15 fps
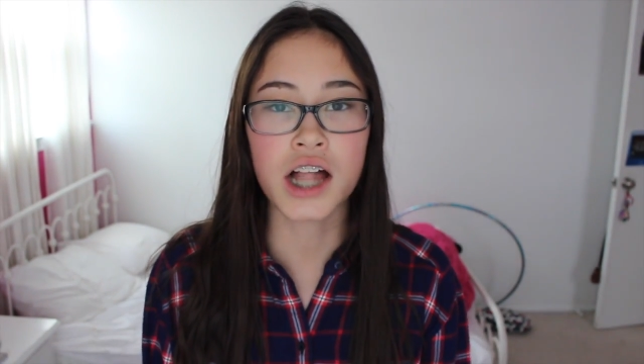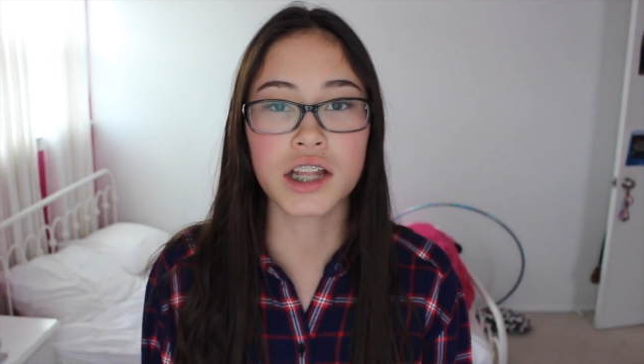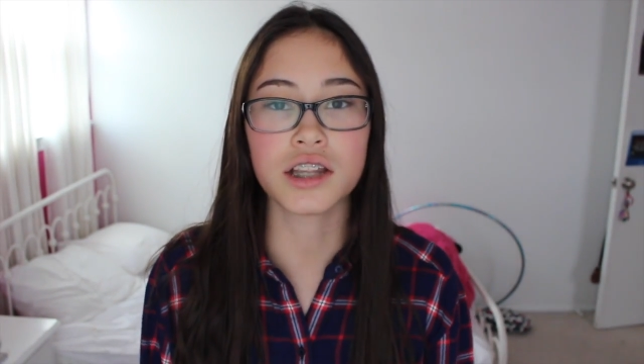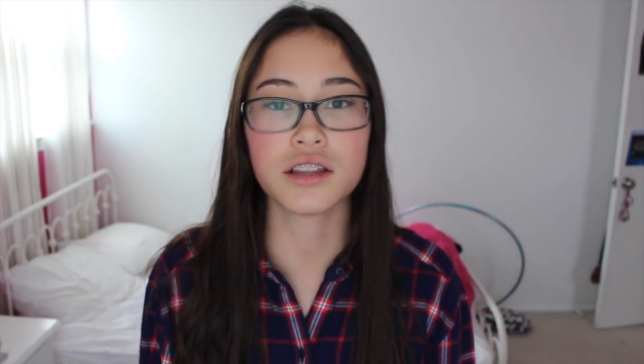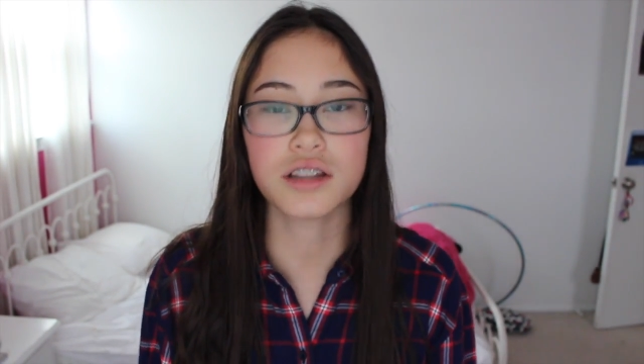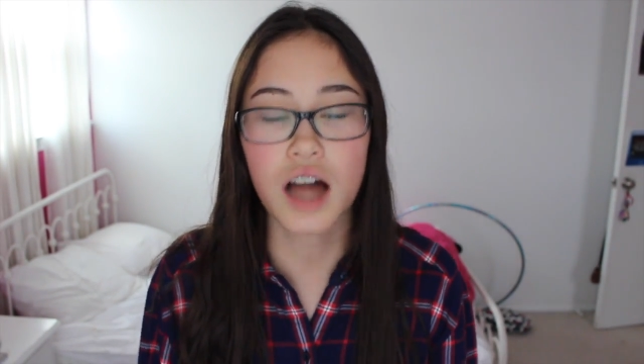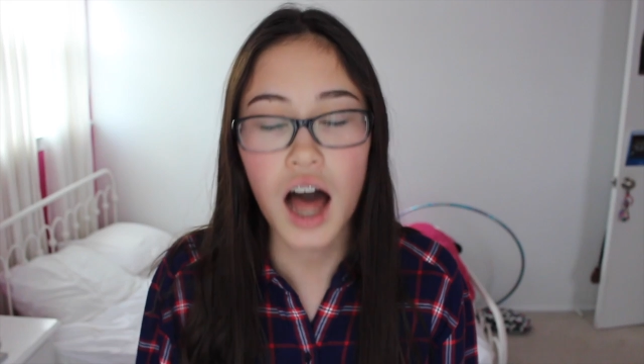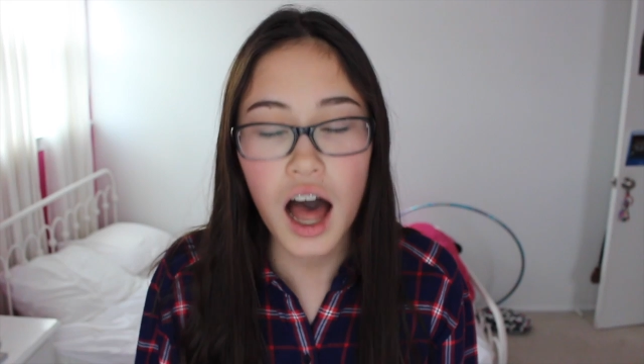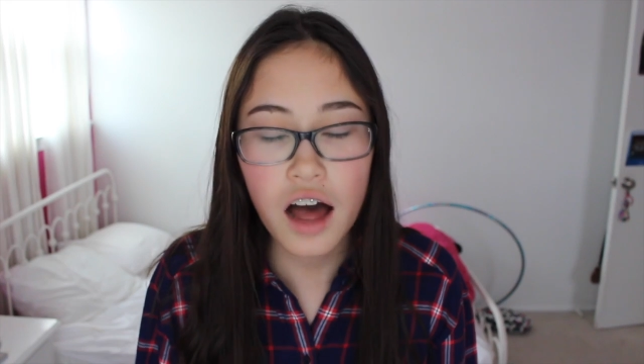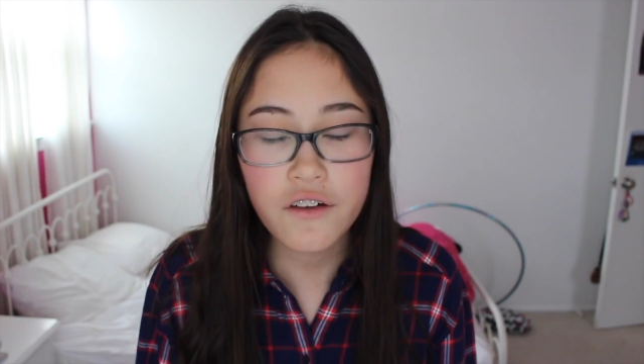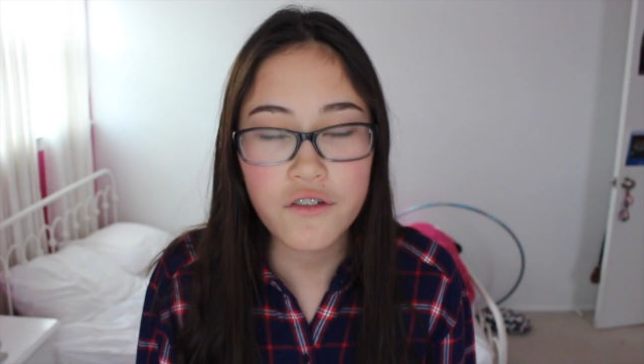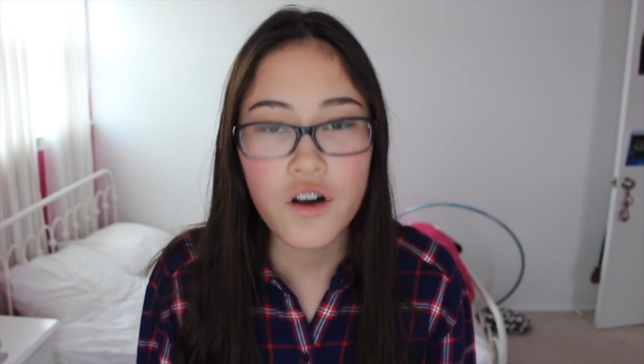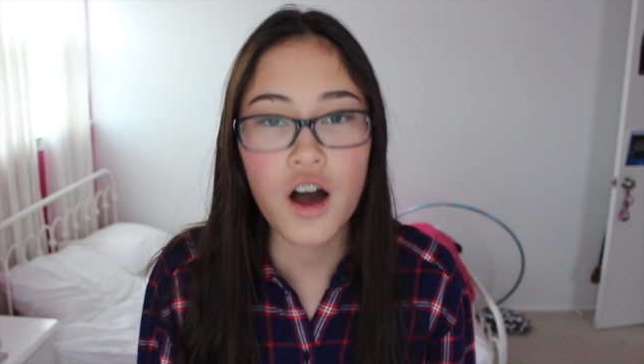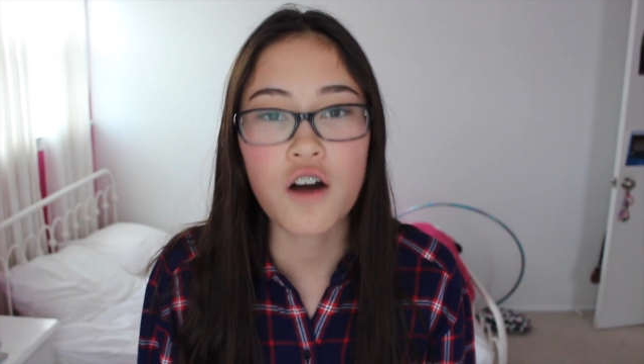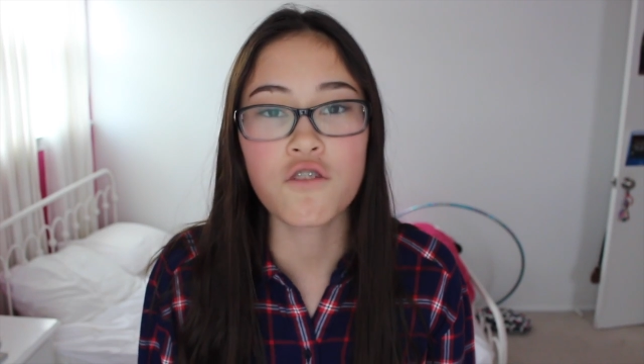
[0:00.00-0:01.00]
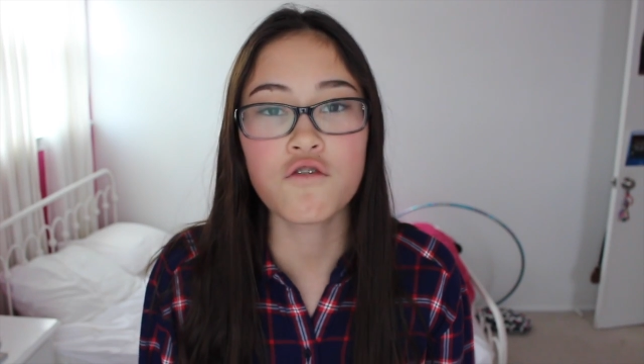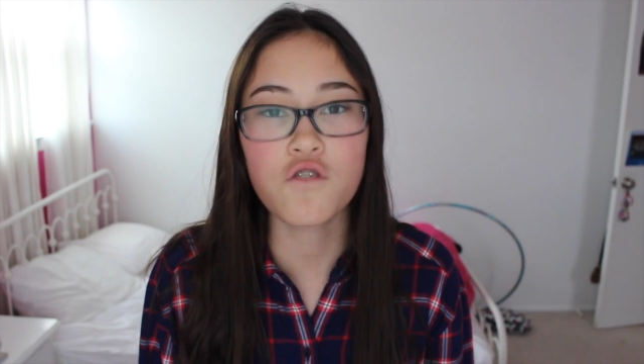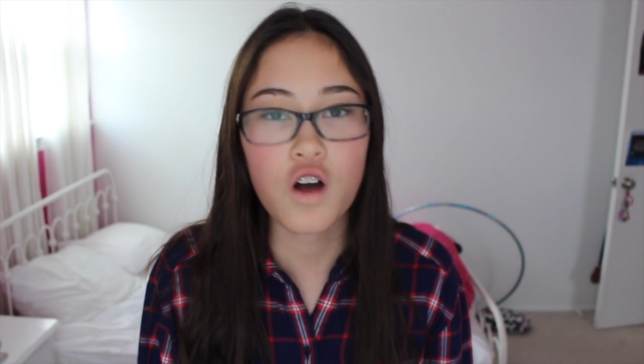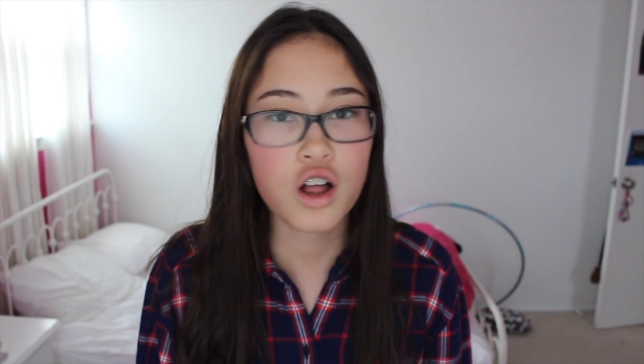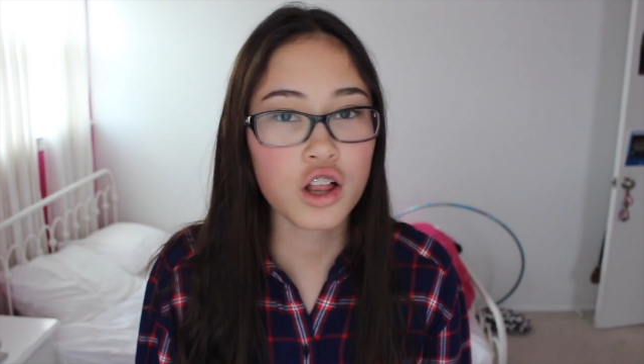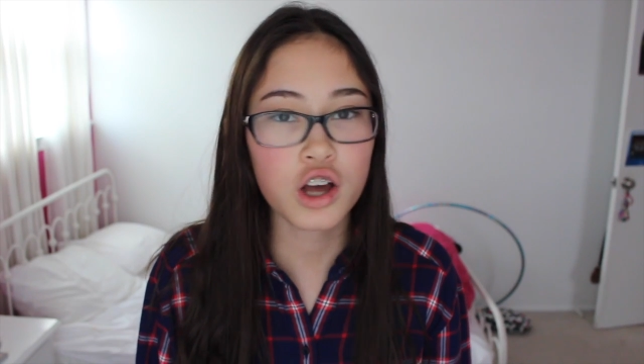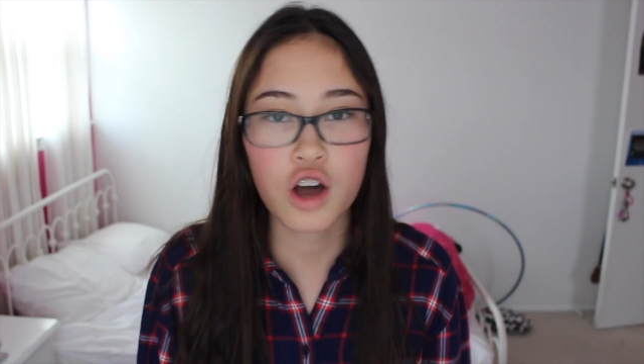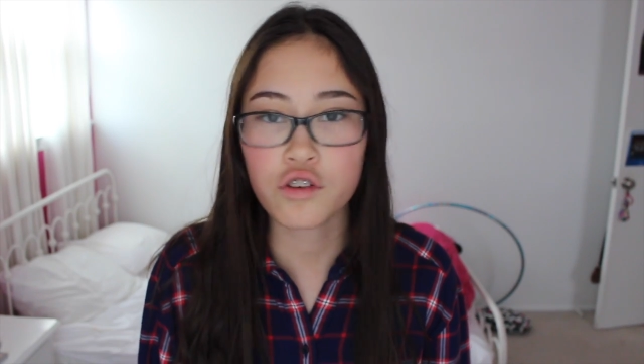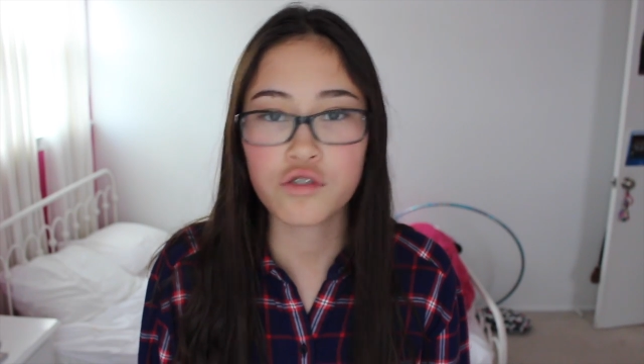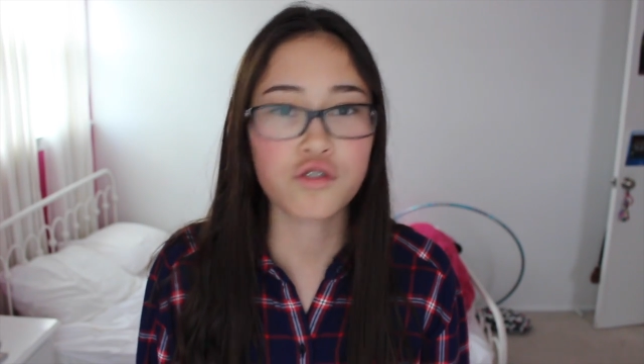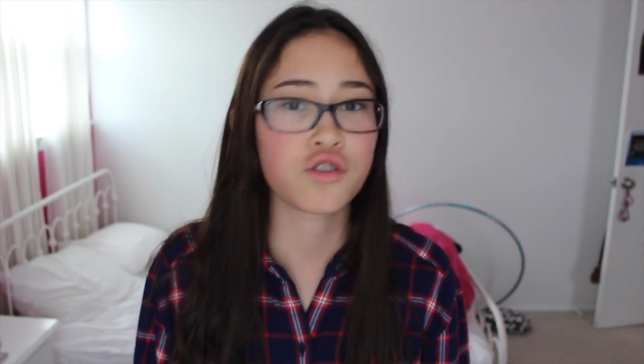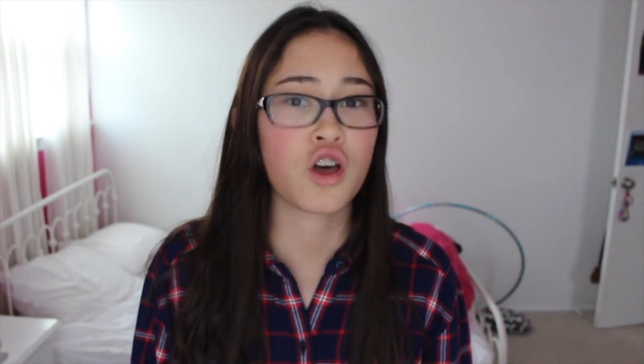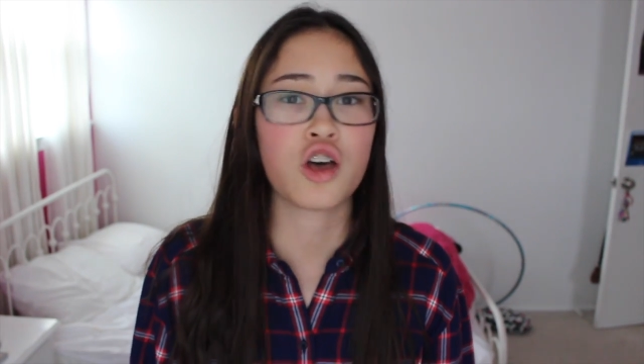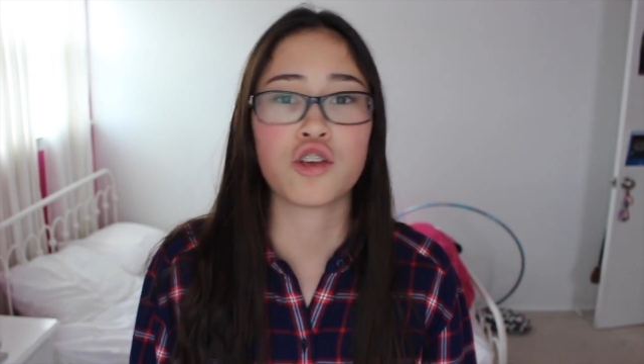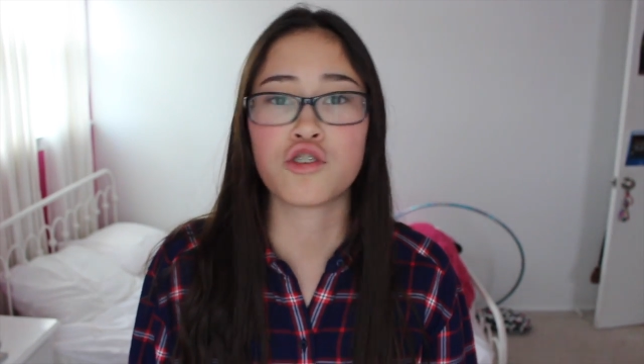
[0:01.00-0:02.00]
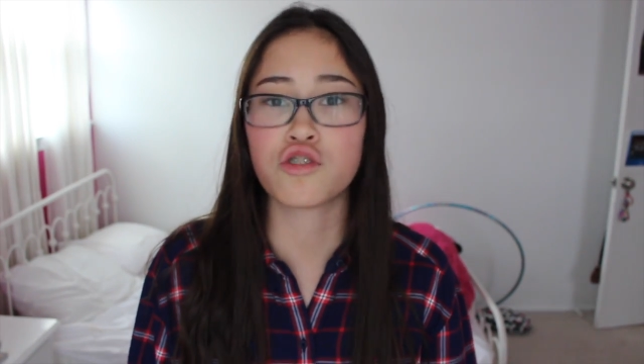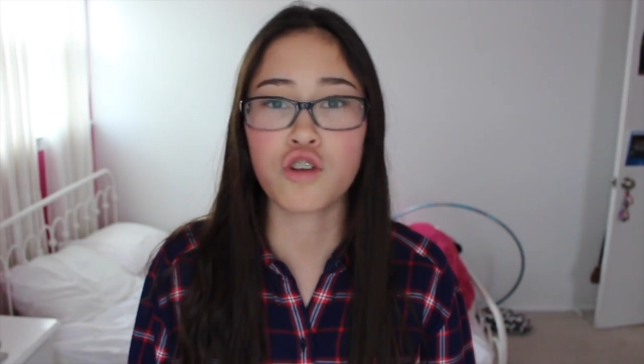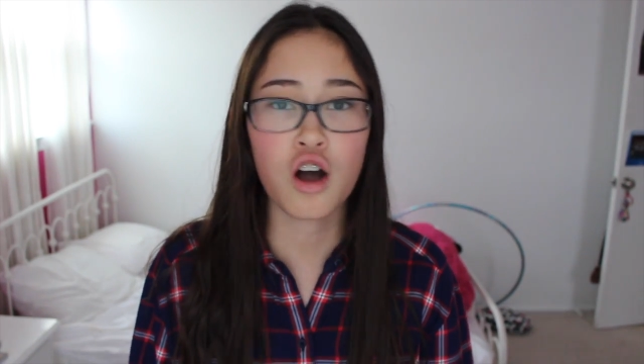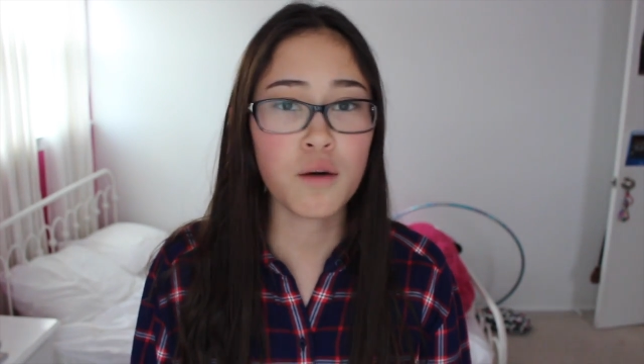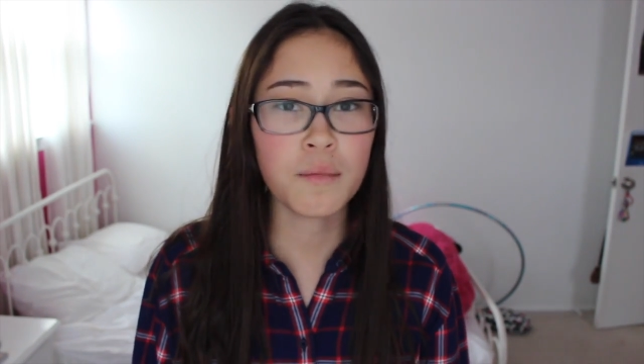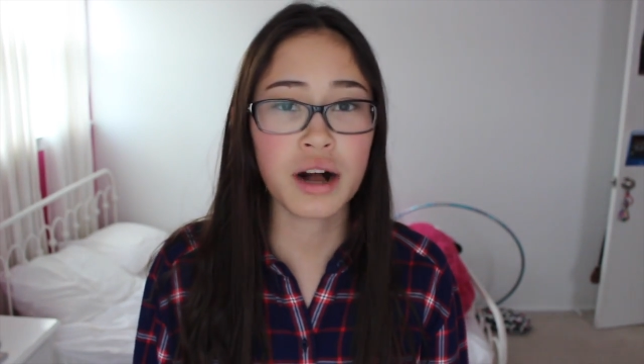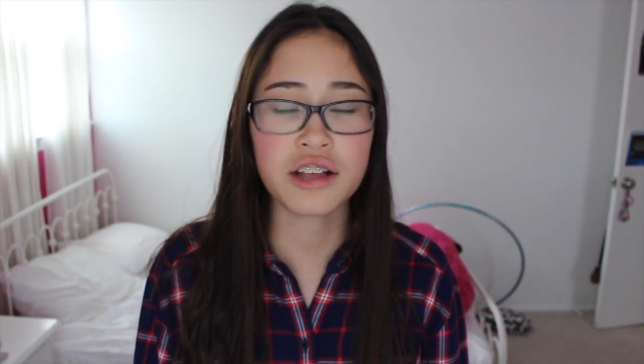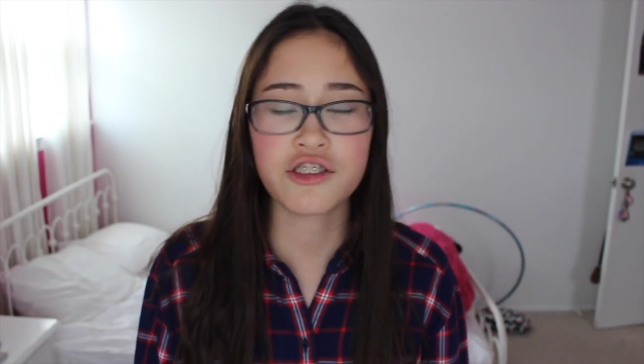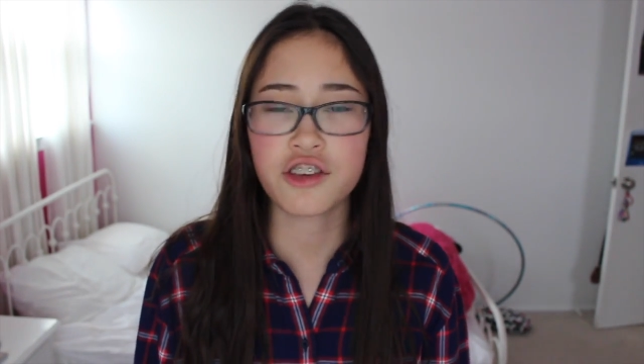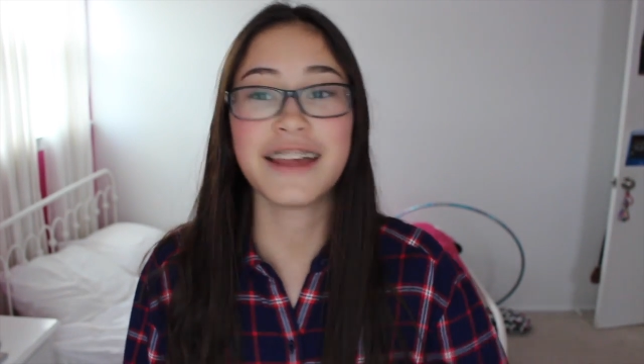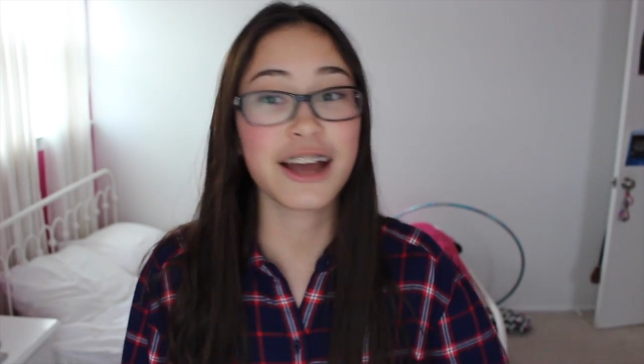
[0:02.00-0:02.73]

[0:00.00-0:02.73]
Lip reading: love roller coasters so much.